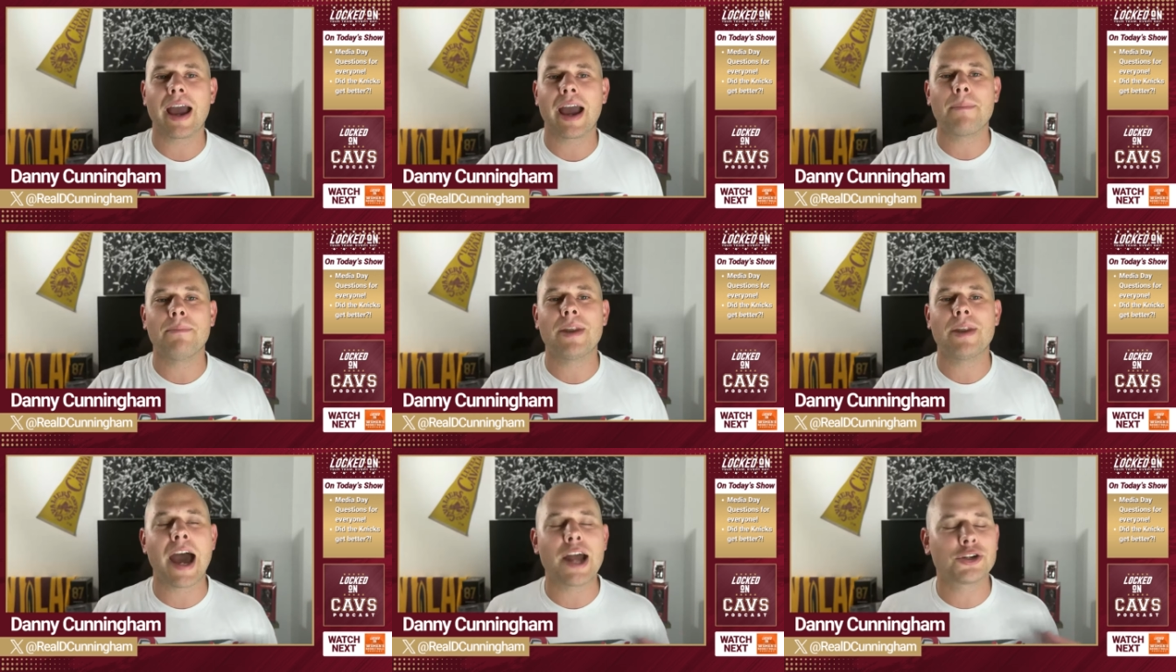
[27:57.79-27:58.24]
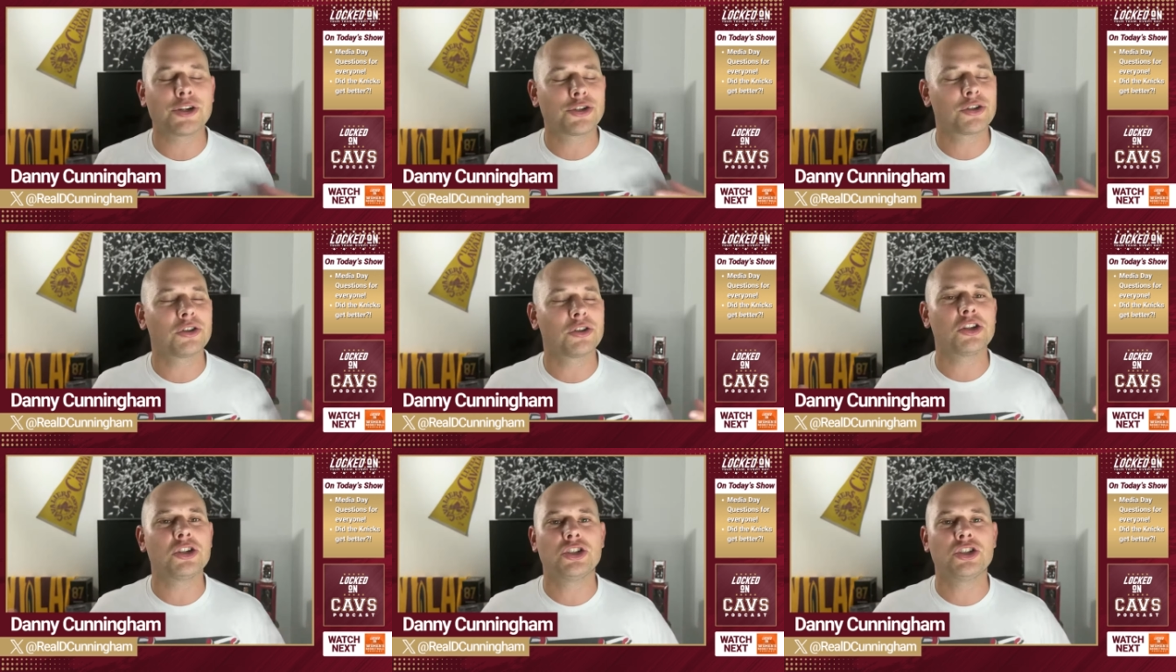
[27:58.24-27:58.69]
I'm not sure
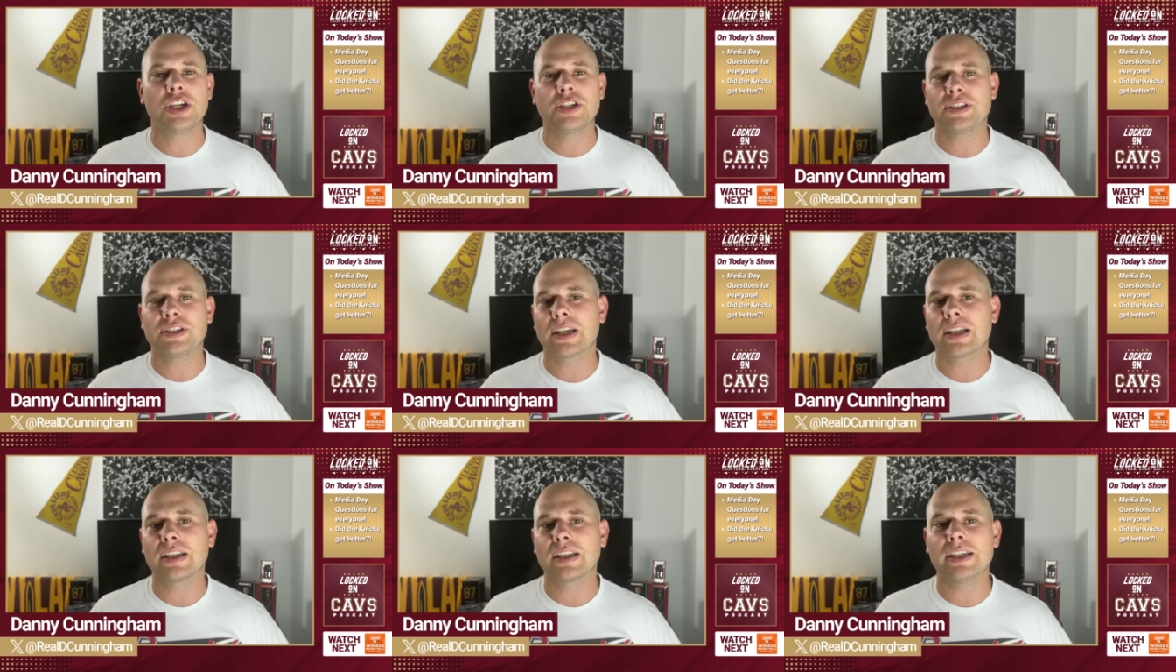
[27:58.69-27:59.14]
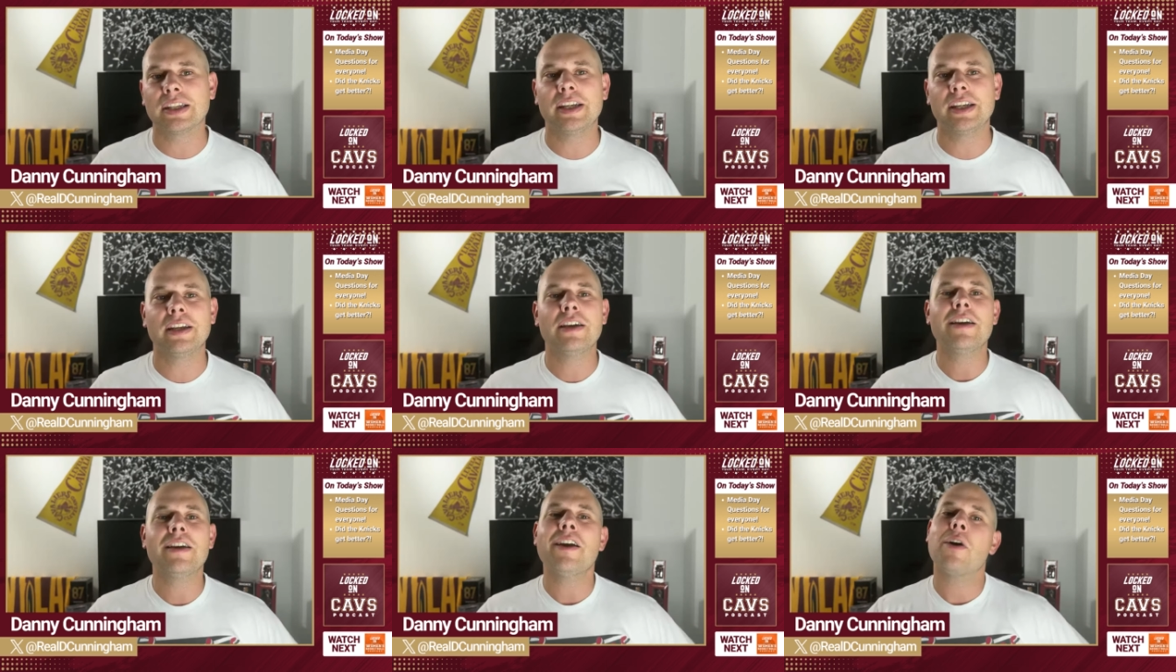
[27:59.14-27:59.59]
logistically
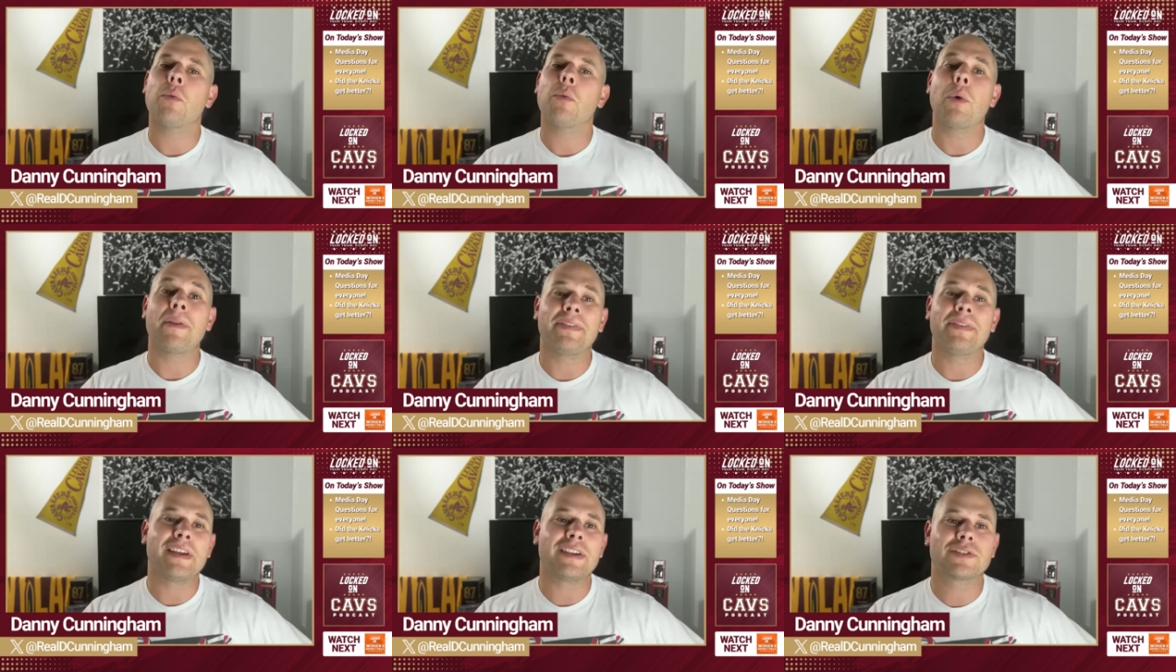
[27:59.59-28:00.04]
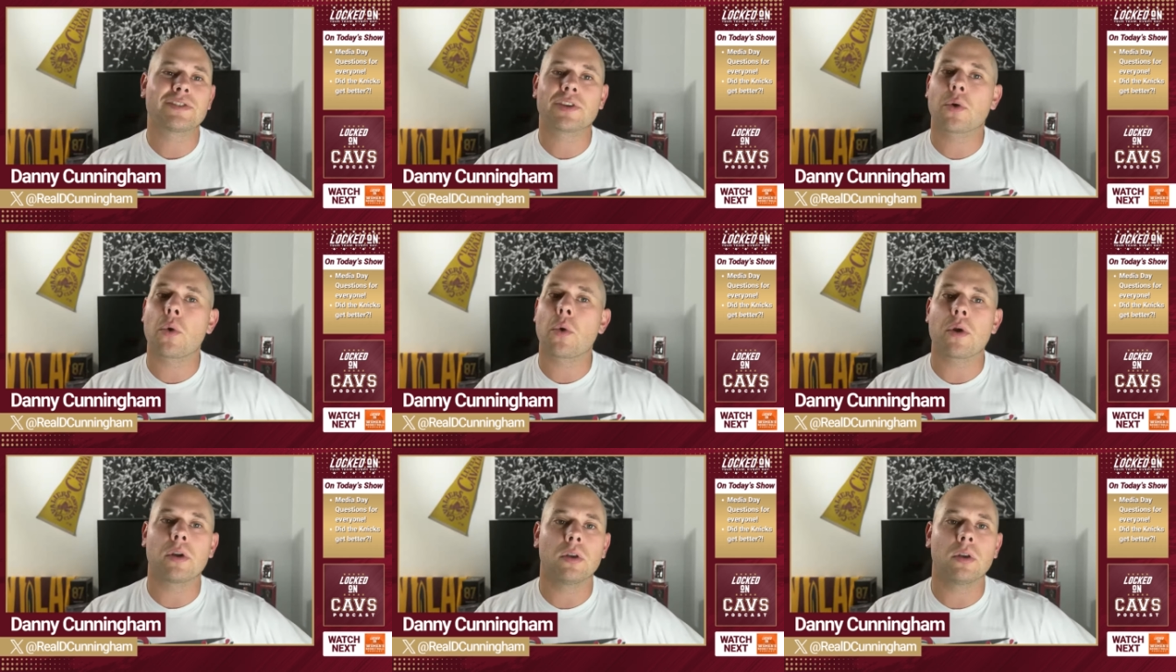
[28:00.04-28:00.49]
what things are
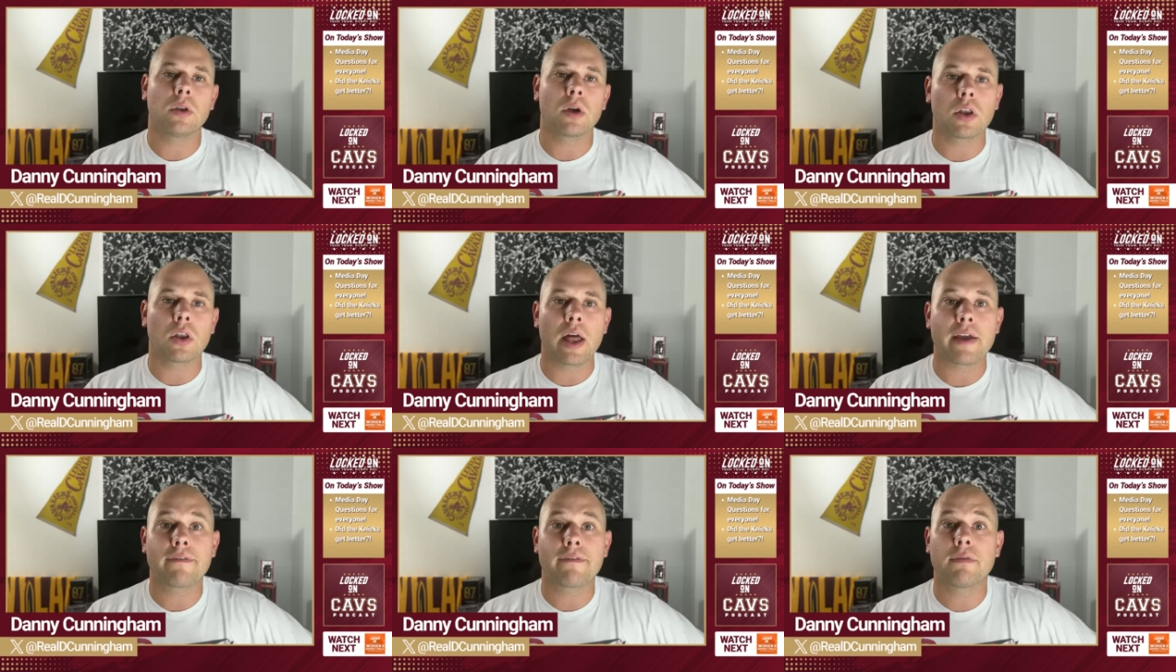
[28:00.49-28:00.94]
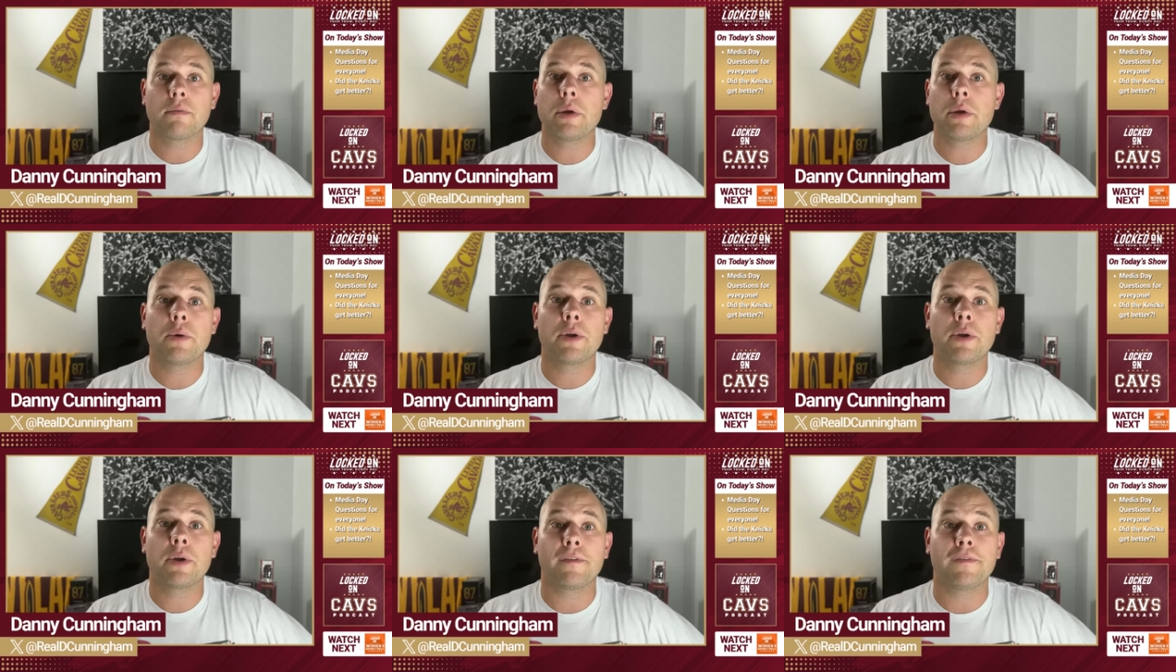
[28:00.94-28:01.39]
going to look like for me
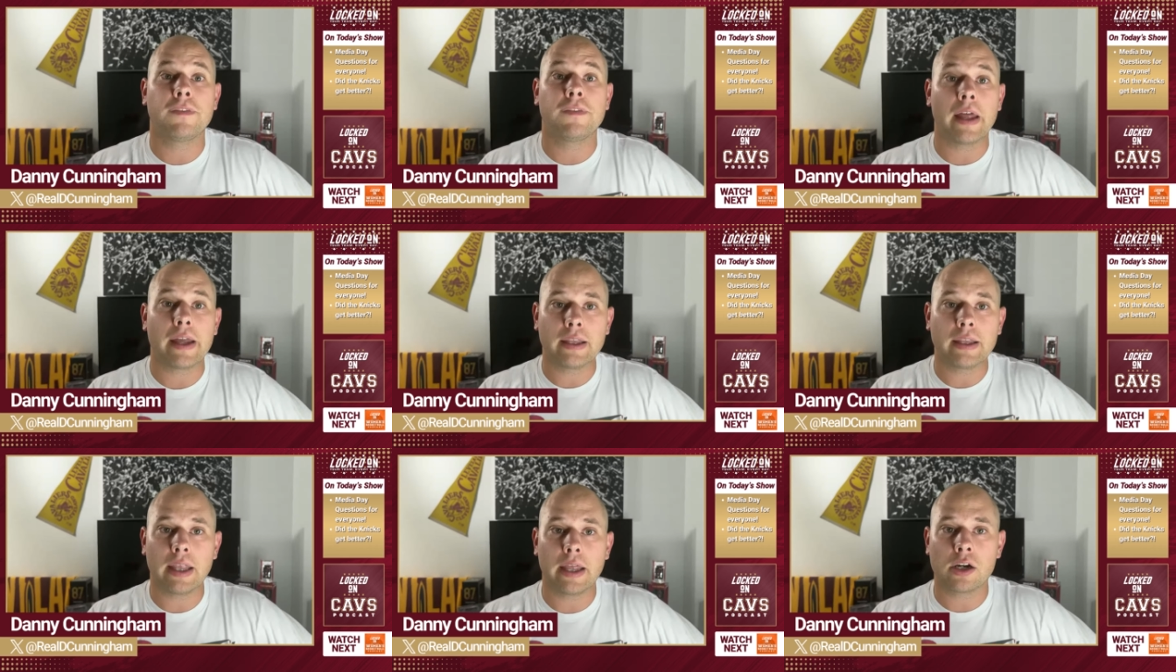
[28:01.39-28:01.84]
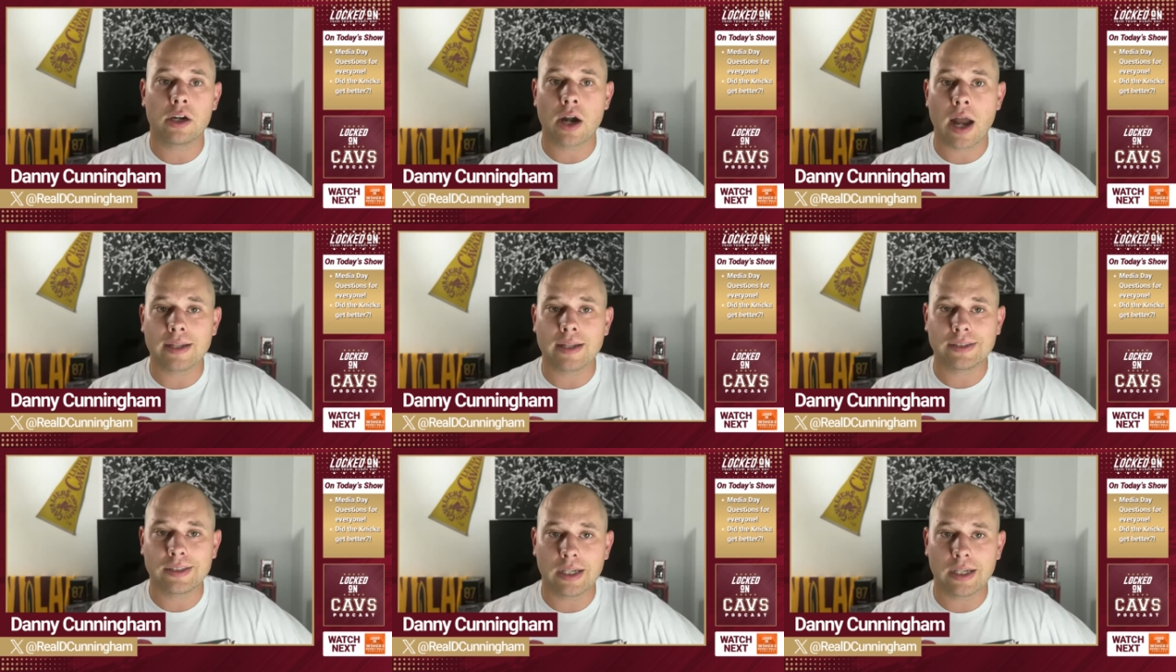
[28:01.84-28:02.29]
with a flight later
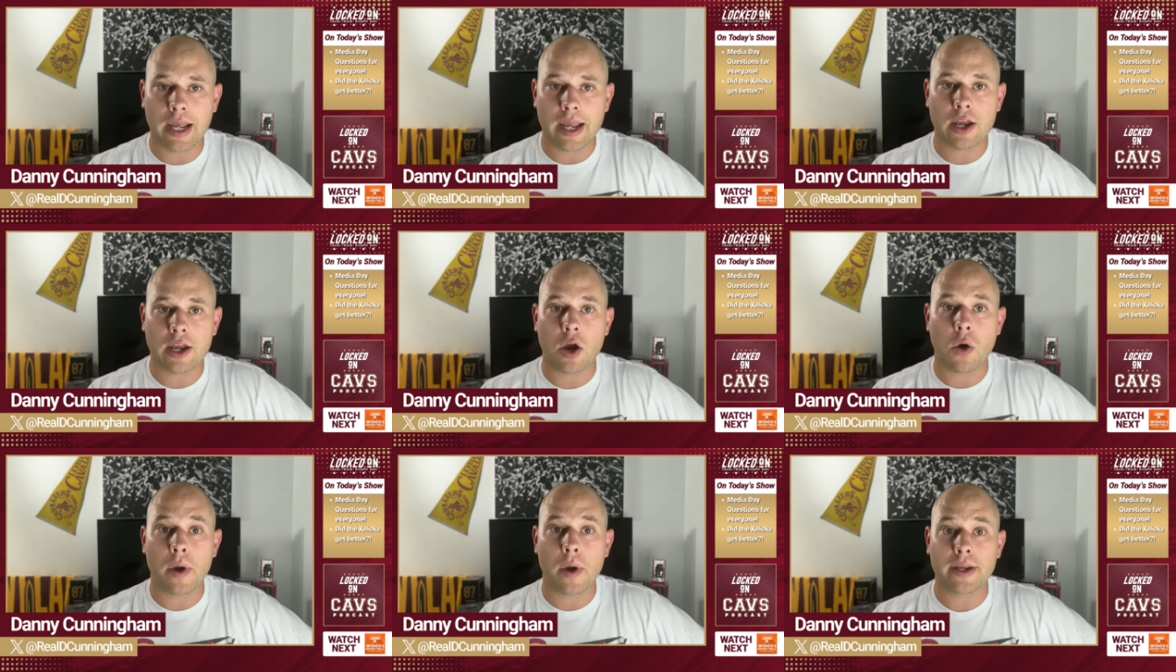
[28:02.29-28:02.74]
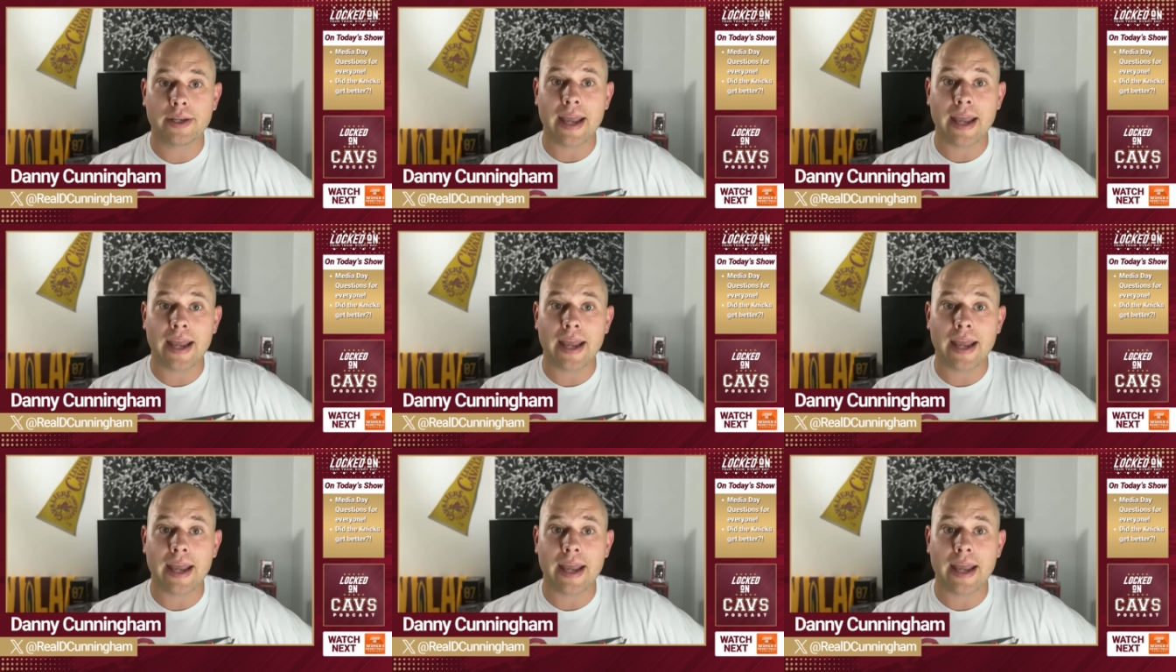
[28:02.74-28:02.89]
on today going